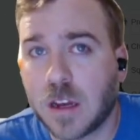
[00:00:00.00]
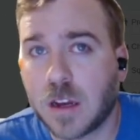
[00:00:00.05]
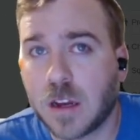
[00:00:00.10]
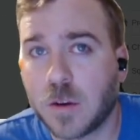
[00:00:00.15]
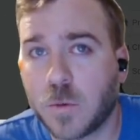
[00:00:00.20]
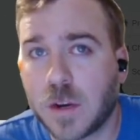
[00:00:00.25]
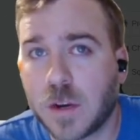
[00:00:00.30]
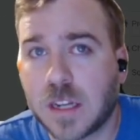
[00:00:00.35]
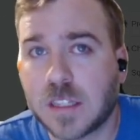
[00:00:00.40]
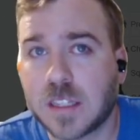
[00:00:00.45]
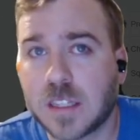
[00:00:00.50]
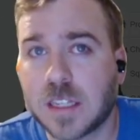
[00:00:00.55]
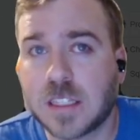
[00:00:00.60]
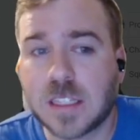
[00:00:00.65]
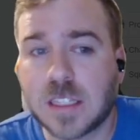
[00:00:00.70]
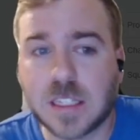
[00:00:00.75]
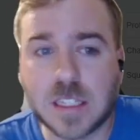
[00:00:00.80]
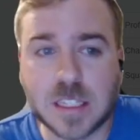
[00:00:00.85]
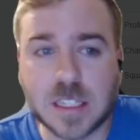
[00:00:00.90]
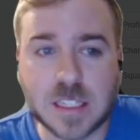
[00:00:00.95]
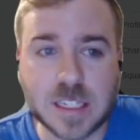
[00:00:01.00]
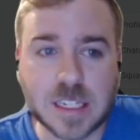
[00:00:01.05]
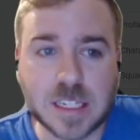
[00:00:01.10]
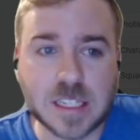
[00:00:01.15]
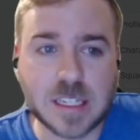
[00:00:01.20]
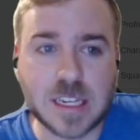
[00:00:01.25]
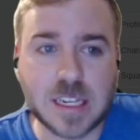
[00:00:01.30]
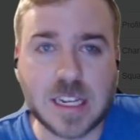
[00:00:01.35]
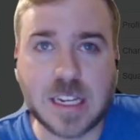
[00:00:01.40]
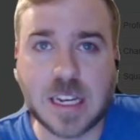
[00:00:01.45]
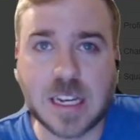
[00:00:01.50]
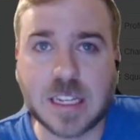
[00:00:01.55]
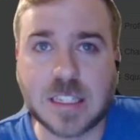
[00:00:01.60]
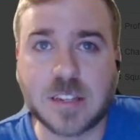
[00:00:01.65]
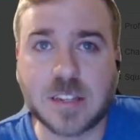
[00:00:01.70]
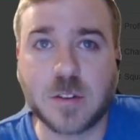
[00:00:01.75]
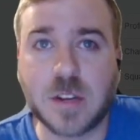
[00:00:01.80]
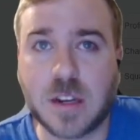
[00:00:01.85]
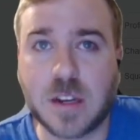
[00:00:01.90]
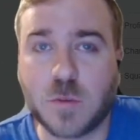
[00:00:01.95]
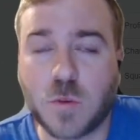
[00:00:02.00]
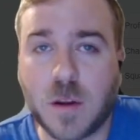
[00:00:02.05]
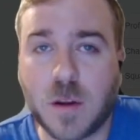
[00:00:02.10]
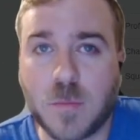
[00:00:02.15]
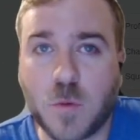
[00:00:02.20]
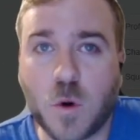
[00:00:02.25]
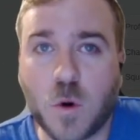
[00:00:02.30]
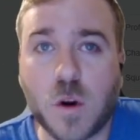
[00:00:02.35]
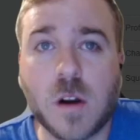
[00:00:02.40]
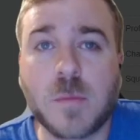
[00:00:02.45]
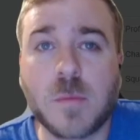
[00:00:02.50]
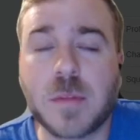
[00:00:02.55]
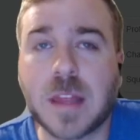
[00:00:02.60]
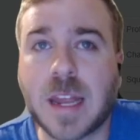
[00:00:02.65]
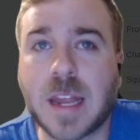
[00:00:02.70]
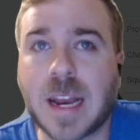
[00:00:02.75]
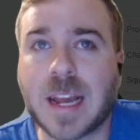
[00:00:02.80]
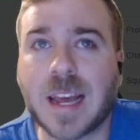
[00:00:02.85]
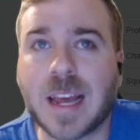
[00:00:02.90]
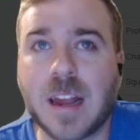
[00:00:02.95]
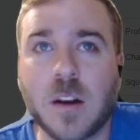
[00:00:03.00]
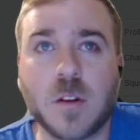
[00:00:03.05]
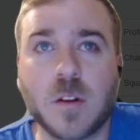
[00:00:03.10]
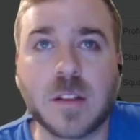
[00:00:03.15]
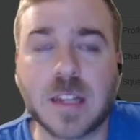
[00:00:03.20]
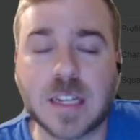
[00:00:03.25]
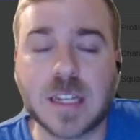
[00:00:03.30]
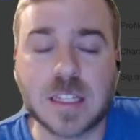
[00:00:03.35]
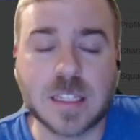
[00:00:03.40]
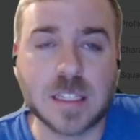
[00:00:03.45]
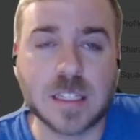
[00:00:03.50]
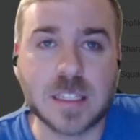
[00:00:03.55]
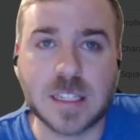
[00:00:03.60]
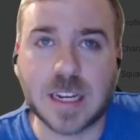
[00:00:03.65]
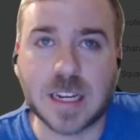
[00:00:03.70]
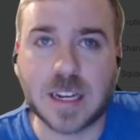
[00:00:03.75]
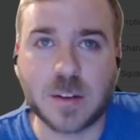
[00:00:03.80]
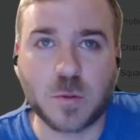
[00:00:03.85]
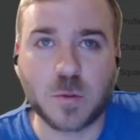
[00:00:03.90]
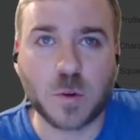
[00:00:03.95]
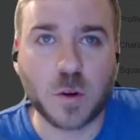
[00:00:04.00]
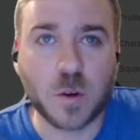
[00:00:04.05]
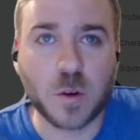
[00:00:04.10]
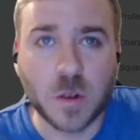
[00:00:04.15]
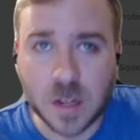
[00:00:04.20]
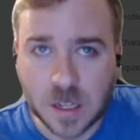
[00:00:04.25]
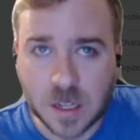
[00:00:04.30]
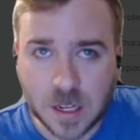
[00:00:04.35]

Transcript: When I sliced it to 6E, I still needed one more, but then I got it on like the second roll.